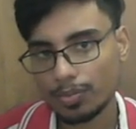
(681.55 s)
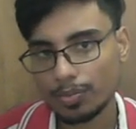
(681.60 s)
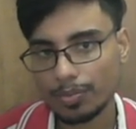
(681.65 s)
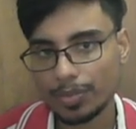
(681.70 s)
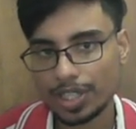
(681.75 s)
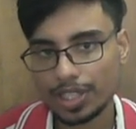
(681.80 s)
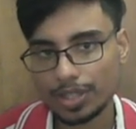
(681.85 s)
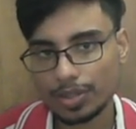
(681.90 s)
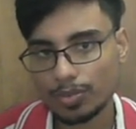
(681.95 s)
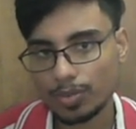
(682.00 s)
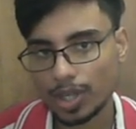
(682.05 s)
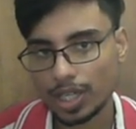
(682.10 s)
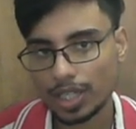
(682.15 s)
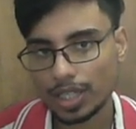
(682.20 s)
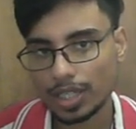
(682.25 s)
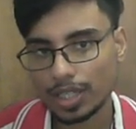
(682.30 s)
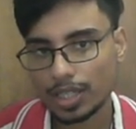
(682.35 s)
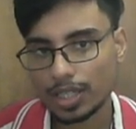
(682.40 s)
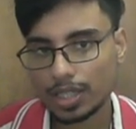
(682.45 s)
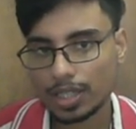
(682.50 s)
mate in 1.
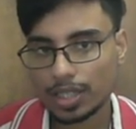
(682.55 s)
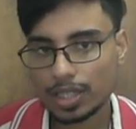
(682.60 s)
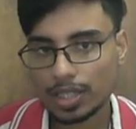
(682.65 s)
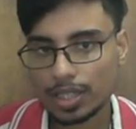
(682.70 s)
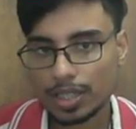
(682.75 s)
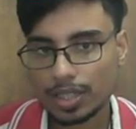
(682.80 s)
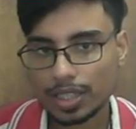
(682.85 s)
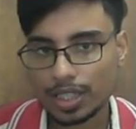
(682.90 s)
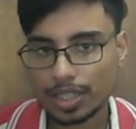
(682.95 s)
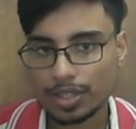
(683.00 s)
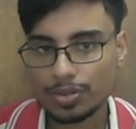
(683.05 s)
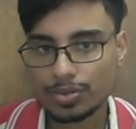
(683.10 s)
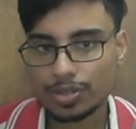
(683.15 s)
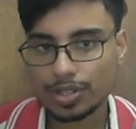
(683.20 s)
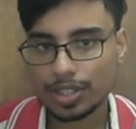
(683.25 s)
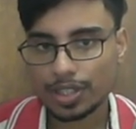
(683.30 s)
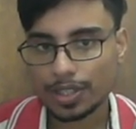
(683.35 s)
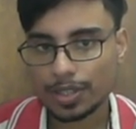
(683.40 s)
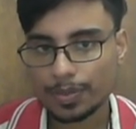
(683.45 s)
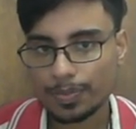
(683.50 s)
Can you
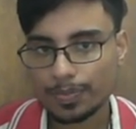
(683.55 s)
see it?